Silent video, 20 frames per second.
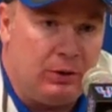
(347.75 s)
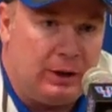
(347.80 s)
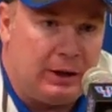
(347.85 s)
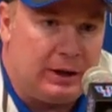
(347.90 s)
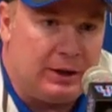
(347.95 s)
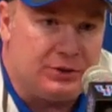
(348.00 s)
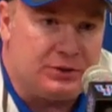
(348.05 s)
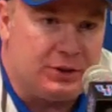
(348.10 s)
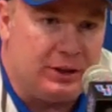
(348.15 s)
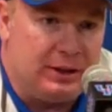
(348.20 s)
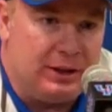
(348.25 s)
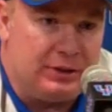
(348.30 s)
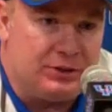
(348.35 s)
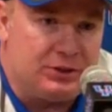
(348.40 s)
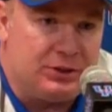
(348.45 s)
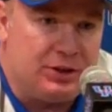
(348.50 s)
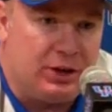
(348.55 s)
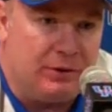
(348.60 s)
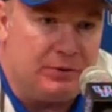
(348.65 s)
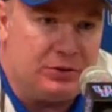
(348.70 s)
like I said, that's
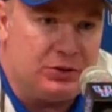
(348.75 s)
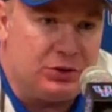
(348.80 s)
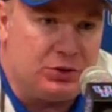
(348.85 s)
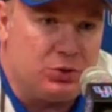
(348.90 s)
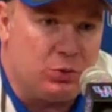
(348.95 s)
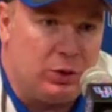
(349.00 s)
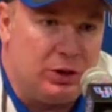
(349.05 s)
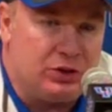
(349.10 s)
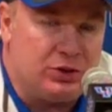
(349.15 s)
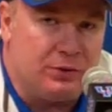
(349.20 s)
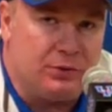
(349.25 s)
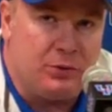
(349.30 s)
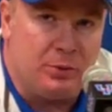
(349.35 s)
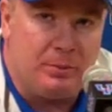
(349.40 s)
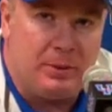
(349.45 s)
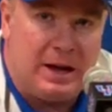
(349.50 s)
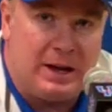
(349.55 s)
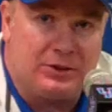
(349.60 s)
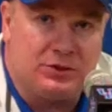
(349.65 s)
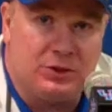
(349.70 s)
a tough situation for
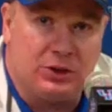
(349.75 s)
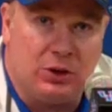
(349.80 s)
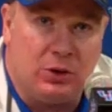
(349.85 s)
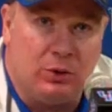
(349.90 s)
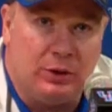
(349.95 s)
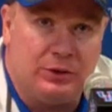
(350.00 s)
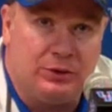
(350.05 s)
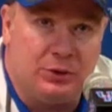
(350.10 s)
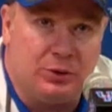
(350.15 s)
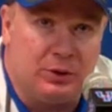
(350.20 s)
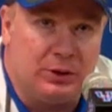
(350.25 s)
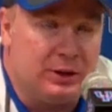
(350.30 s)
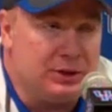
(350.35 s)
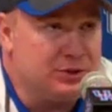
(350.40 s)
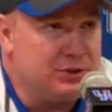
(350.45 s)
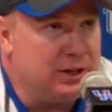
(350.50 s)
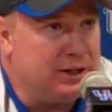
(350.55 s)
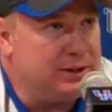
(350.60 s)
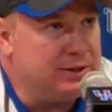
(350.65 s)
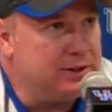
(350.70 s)
Max to go into
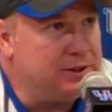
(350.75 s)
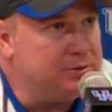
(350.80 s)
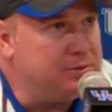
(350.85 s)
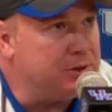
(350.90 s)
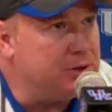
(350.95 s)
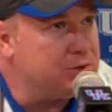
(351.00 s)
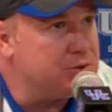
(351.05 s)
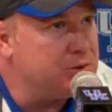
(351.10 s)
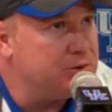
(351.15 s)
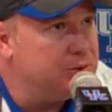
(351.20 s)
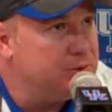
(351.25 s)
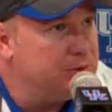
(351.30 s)
against that defense.